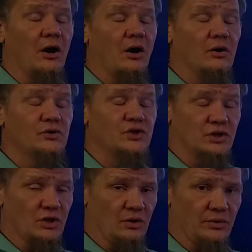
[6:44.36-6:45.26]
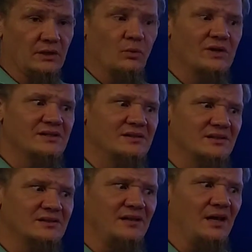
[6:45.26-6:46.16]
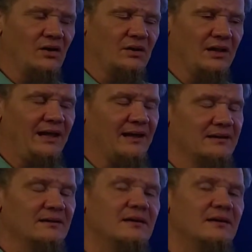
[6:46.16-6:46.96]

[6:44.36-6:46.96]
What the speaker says: ocean going, ones that just stay on land,